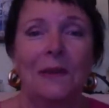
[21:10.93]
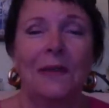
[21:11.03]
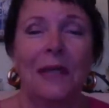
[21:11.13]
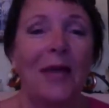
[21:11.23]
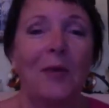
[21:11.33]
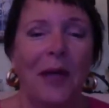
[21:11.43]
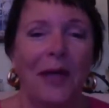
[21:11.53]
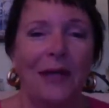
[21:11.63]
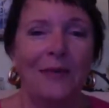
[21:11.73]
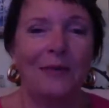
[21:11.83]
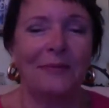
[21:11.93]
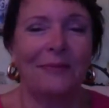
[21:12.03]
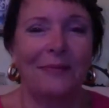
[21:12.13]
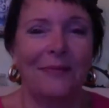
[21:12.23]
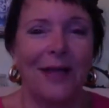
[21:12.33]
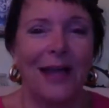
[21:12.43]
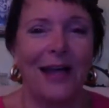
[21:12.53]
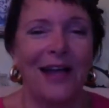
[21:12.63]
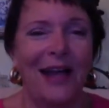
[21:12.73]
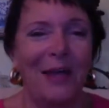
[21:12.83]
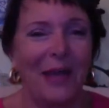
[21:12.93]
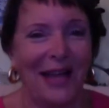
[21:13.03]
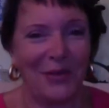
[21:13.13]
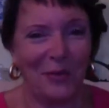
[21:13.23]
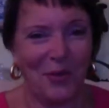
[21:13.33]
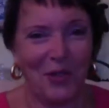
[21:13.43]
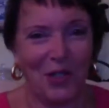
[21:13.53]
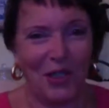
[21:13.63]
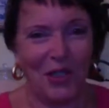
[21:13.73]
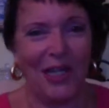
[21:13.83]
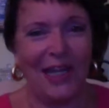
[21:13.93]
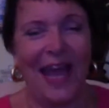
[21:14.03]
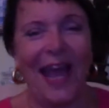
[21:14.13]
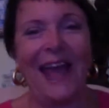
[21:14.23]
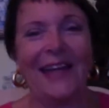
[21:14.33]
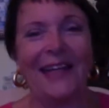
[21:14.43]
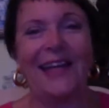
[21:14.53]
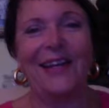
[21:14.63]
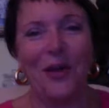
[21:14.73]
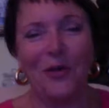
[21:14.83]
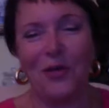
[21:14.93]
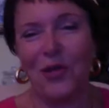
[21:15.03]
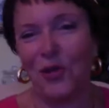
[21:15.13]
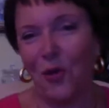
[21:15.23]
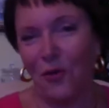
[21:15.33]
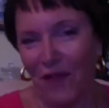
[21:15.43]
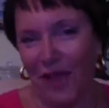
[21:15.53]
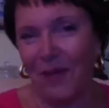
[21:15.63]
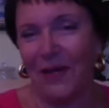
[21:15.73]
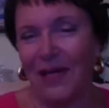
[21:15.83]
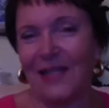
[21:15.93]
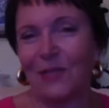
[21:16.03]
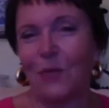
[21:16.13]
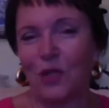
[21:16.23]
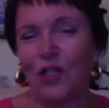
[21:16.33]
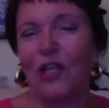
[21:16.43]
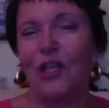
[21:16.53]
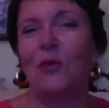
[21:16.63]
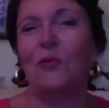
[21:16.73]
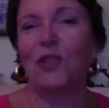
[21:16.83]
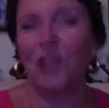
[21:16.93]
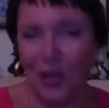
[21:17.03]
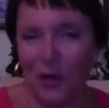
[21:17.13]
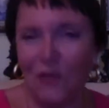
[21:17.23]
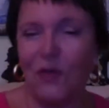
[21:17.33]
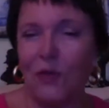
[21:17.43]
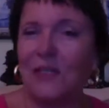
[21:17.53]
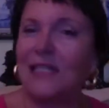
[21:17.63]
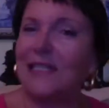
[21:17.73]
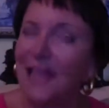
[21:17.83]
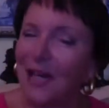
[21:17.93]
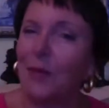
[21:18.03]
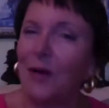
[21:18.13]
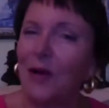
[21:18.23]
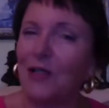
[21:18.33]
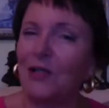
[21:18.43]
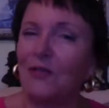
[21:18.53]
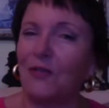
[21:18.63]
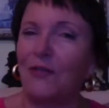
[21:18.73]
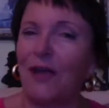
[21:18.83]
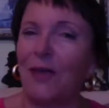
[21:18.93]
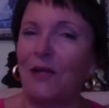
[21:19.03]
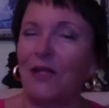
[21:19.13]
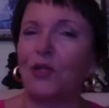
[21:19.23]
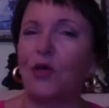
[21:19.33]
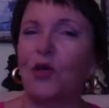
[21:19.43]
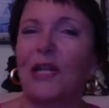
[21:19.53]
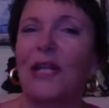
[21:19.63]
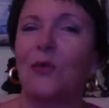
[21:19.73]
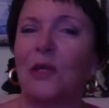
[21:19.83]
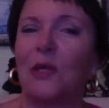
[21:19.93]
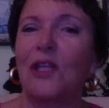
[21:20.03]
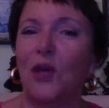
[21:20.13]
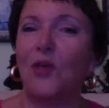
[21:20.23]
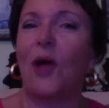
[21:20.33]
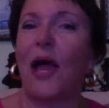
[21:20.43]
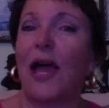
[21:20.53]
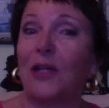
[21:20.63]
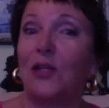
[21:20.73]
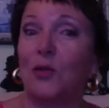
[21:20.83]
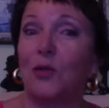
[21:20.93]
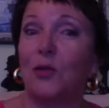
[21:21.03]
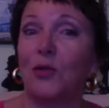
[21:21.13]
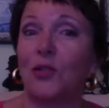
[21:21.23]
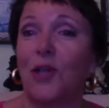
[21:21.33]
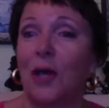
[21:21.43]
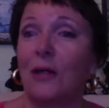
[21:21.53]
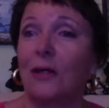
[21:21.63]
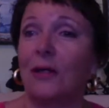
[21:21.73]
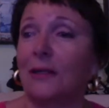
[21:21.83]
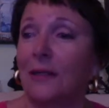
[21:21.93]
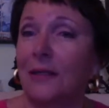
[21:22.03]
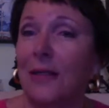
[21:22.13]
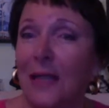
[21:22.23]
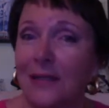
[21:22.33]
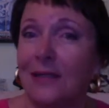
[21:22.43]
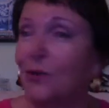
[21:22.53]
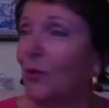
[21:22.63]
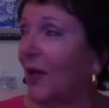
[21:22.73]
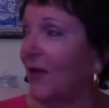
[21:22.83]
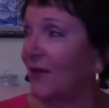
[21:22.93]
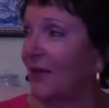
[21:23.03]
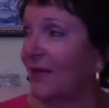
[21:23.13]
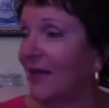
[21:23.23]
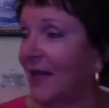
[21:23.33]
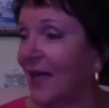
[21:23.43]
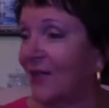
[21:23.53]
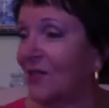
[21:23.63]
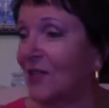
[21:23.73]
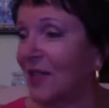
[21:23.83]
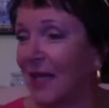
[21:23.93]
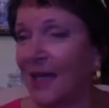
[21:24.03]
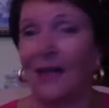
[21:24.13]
Anyway. I'm glad you're watching, Jean, and I know that your family is watching you and watching over you and still a part of your family and joining in with you and your daughter. Yes, do we have anything else here?